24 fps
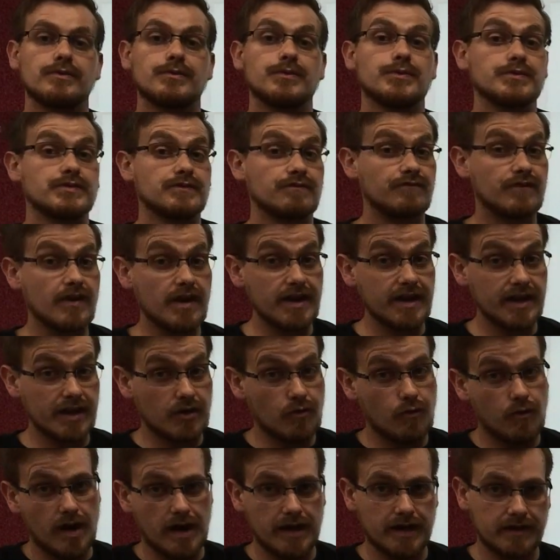It was very
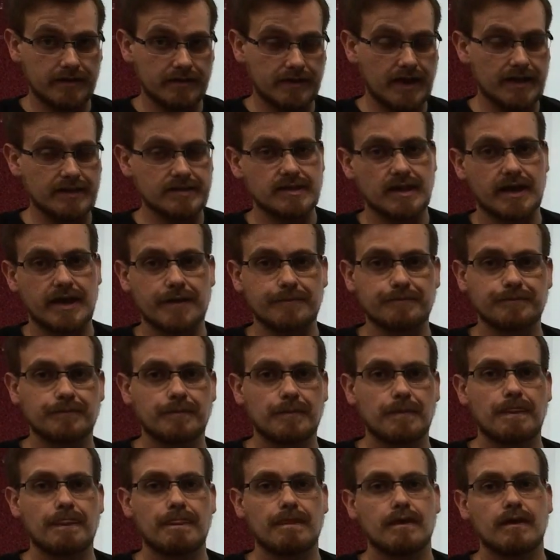quiet that time.
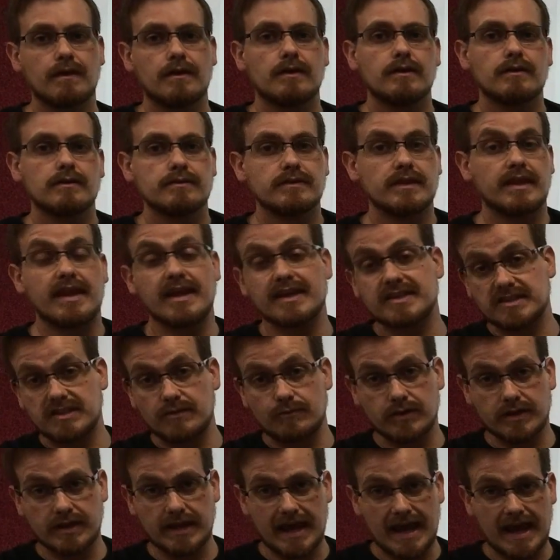The next thing
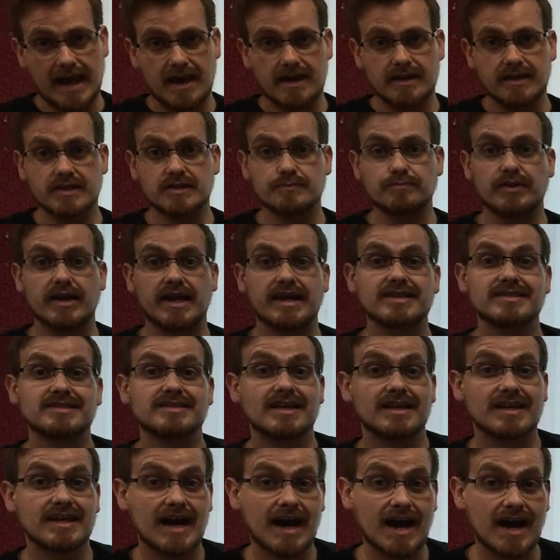we're going to add is playing
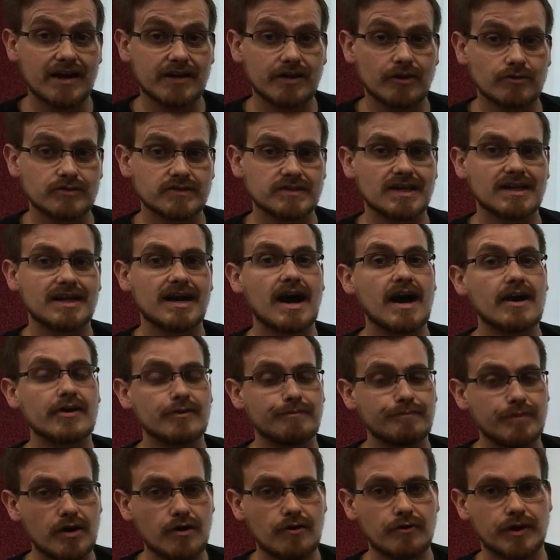staccato
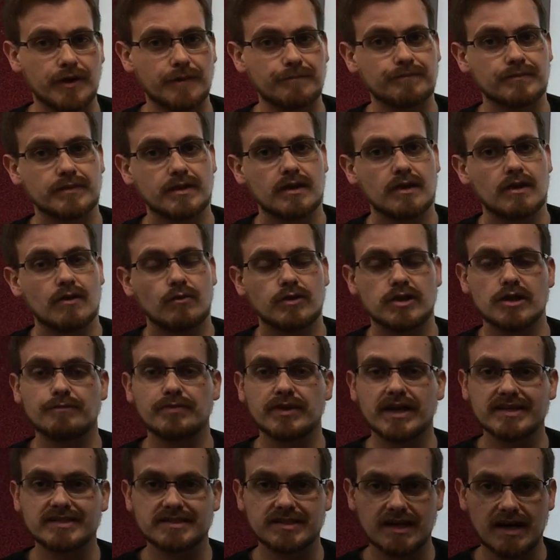bowing. When you
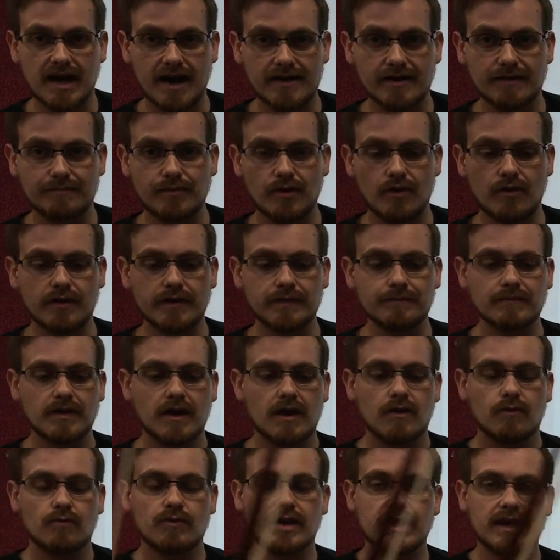play staccato bowing,
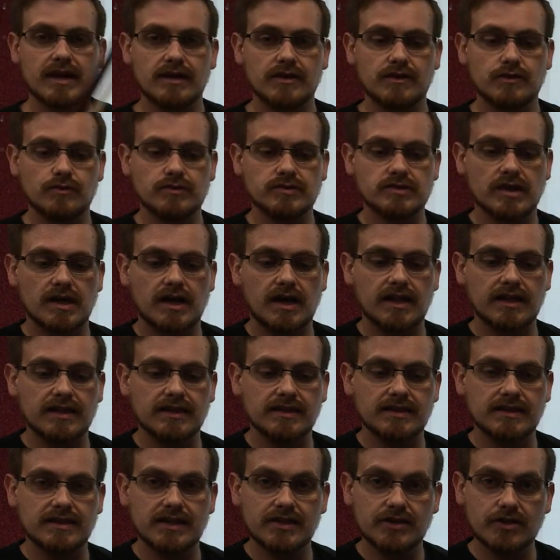we got to use a
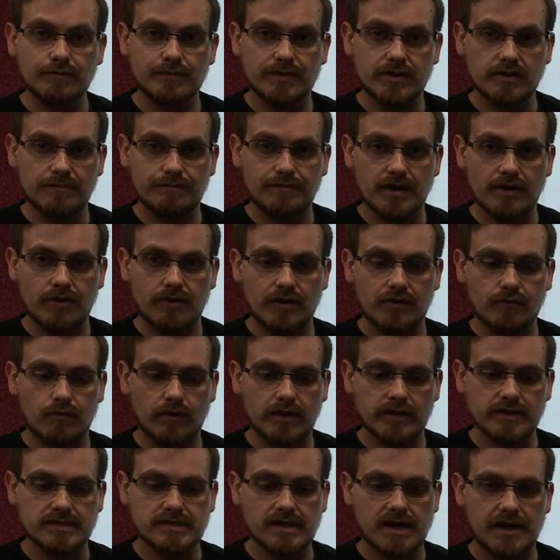little bit of bow at
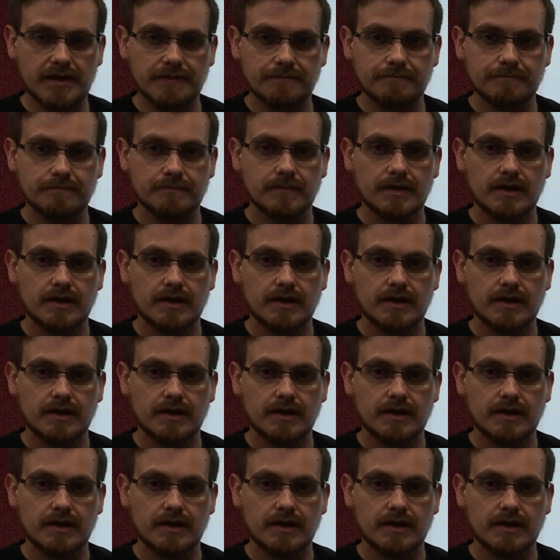one time